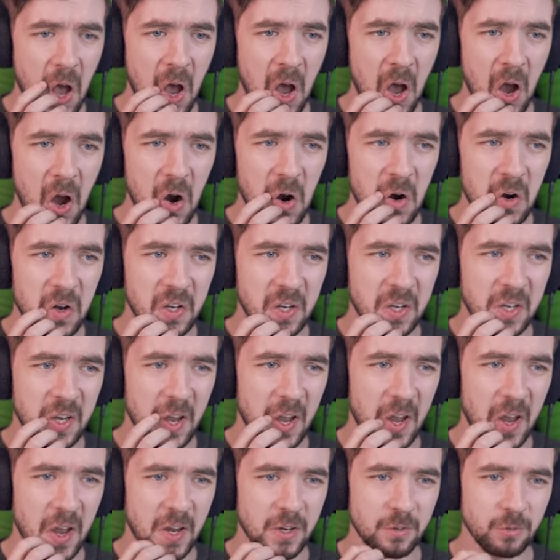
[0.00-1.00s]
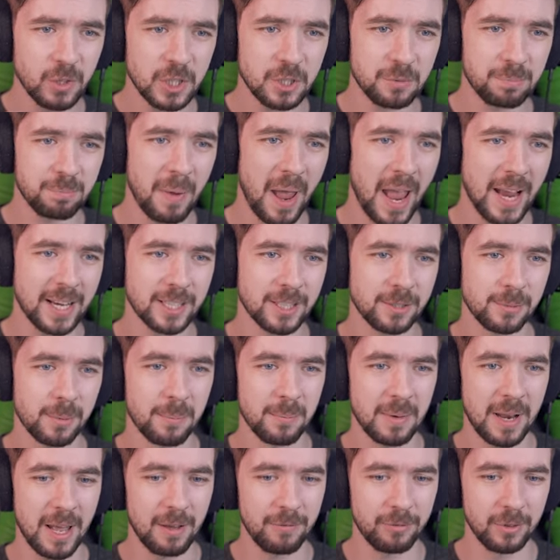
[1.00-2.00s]
Okay, reach
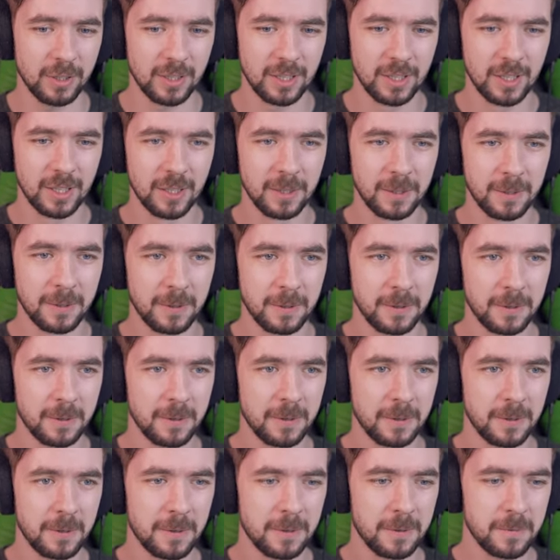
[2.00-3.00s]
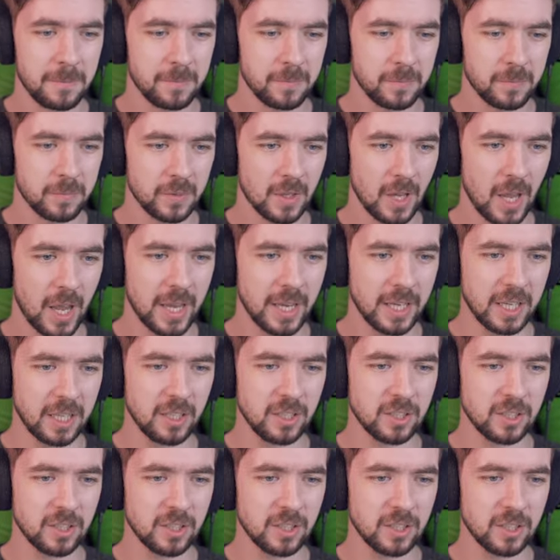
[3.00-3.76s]
maximum level. I can